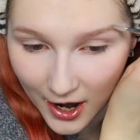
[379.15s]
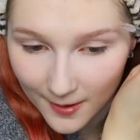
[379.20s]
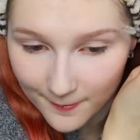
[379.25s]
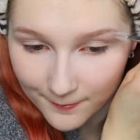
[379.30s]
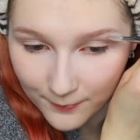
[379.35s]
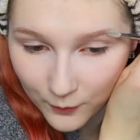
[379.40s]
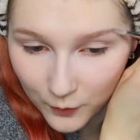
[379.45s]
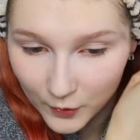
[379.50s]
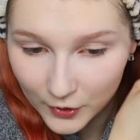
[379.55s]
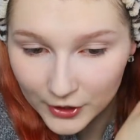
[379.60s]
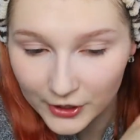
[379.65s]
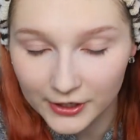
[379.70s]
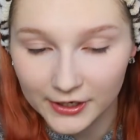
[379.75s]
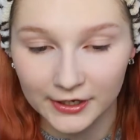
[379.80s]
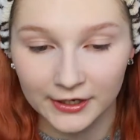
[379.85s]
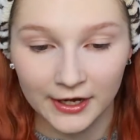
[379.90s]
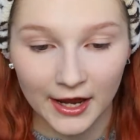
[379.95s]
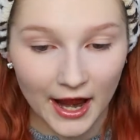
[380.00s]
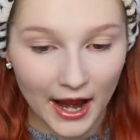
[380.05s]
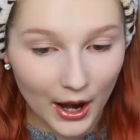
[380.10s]
upward
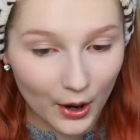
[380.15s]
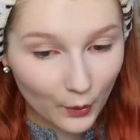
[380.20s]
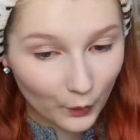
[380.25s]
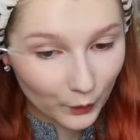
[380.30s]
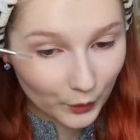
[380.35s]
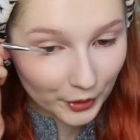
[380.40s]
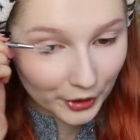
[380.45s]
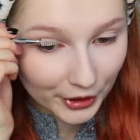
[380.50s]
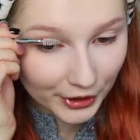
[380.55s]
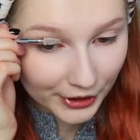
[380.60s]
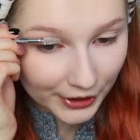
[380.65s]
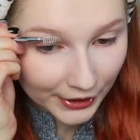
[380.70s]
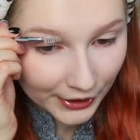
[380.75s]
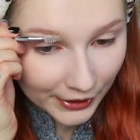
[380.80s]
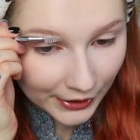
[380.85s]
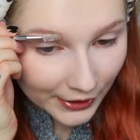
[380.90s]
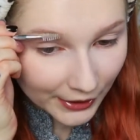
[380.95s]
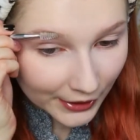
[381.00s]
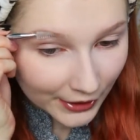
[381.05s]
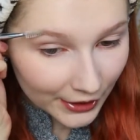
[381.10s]
and outward
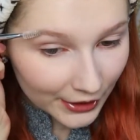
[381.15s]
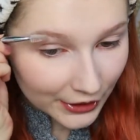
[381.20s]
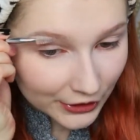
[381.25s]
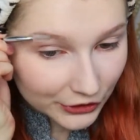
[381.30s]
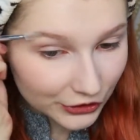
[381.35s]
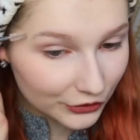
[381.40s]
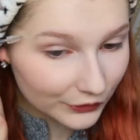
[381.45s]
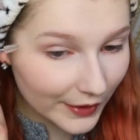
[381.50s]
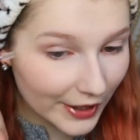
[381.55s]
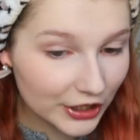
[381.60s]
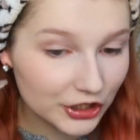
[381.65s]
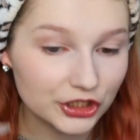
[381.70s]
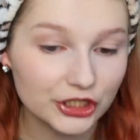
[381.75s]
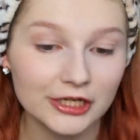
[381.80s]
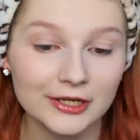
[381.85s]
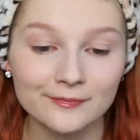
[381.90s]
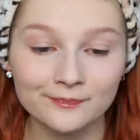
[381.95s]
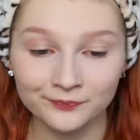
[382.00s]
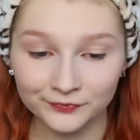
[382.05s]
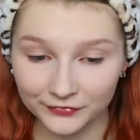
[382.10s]

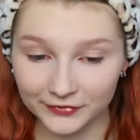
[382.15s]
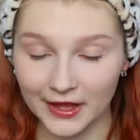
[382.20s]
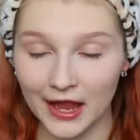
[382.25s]
direction.